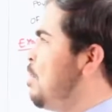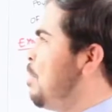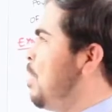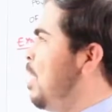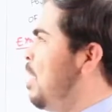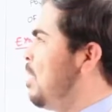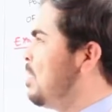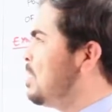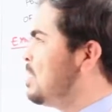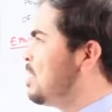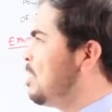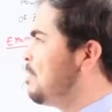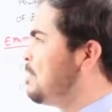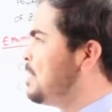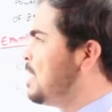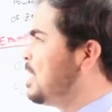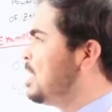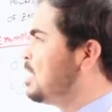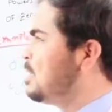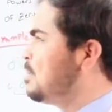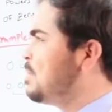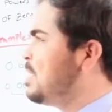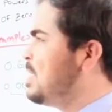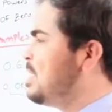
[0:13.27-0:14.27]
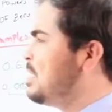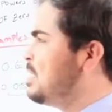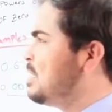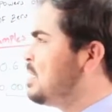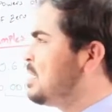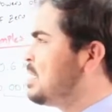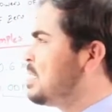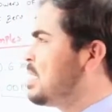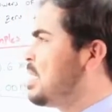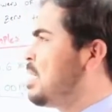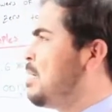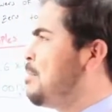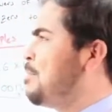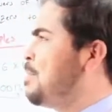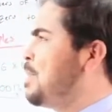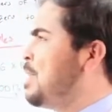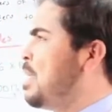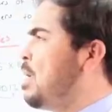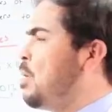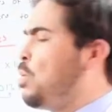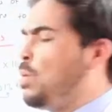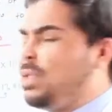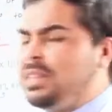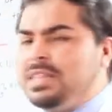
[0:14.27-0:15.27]
Powers of 10 means
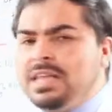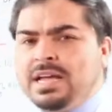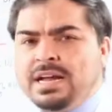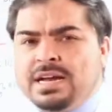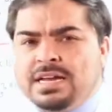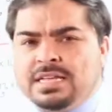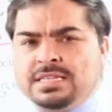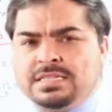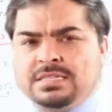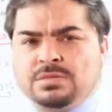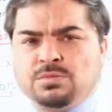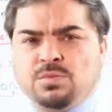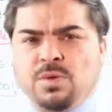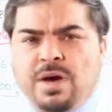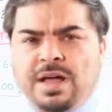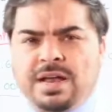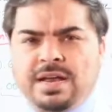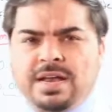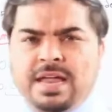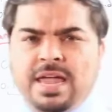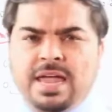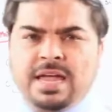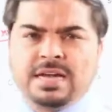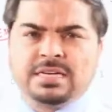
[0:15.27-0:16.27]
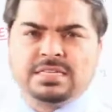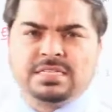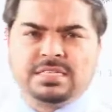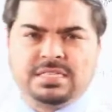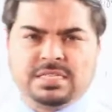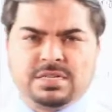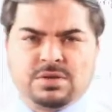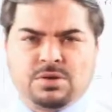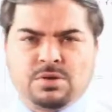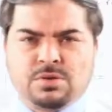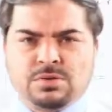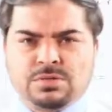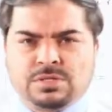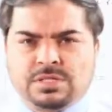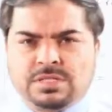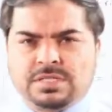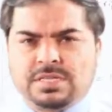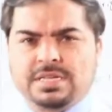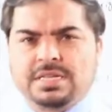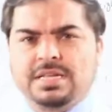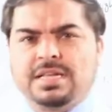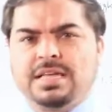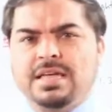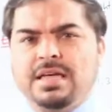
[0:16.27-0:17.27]
when there is 1 and zeros,